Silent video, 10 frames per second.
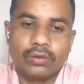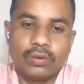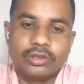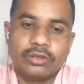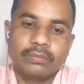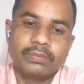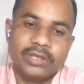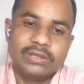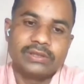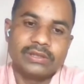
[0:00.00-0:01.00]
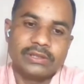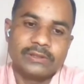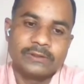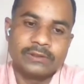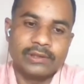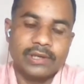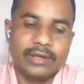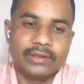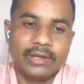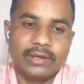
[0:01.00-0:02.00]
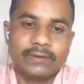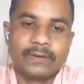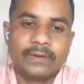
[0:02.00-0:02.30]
quantum physics, like that.